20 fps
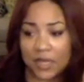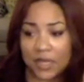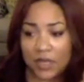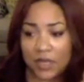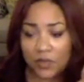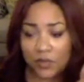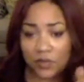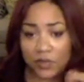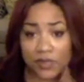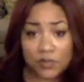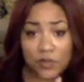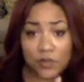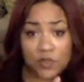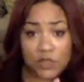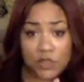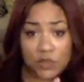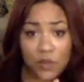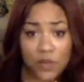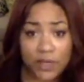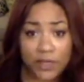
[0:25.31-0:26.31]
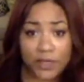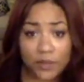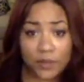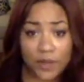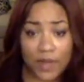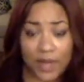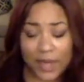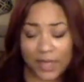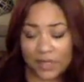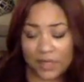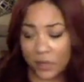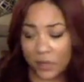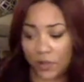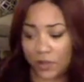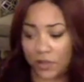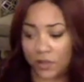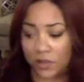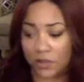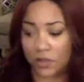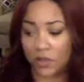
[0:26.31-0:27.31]
This is what you want to do, guys, whether
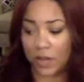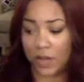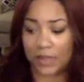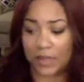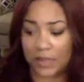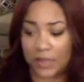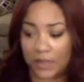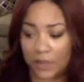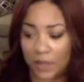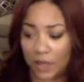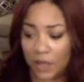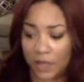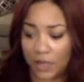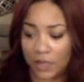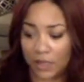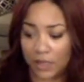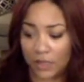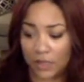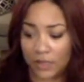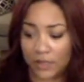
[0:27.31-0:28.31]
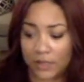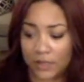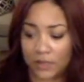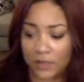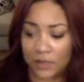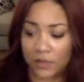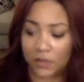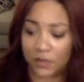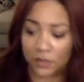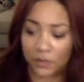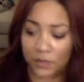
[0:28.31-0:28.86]
you're trying them on in a dressing room,